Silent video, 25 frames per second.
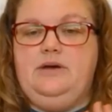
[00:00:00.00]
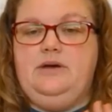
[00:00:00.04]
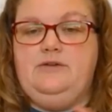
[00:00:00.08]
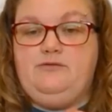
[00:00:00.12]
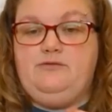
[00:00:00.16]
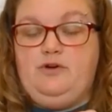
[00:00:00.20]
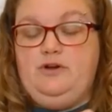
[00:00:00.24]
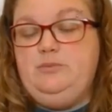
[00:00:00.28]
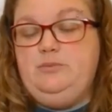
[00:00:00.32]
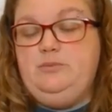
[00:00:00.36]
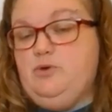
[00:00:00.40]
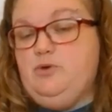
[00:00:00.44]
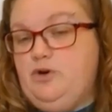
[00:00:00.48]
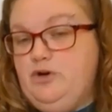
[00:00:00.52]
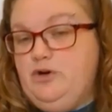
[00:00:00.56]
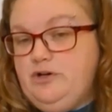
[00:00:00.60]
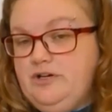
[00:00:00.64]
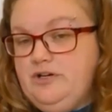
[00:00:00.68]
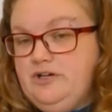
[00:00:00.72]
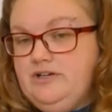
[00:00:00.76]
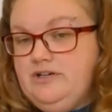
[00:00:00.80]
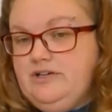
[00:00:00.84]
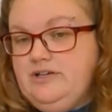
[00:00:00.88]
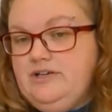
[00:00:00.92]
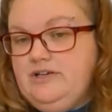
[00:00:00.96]
free
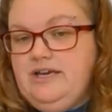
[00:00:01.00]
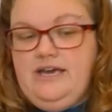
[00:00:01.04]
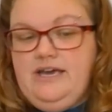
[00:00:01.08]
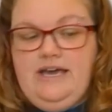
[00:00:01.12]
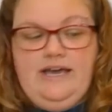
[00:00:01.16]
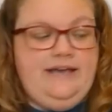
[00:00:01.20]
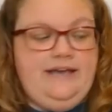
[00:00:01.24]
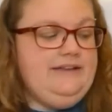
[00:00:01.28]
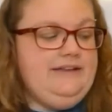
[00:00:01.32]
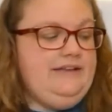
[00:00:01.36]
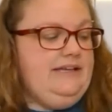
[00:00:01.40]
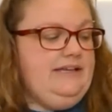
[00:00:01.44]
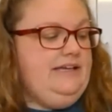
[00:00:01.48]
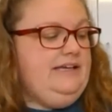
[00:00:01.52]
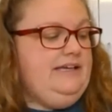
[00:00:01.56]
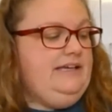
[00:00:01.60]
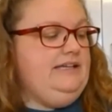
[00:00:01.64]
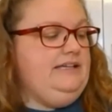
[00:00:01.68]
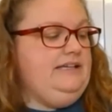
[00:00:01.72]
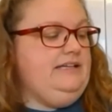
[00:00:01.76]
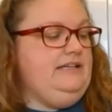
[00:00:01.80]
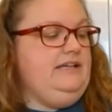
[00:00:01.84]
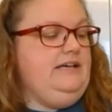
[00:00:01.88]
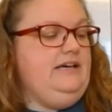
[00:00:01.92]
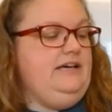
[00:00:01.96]
book. And
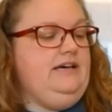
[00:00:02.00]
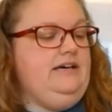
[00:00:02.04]
then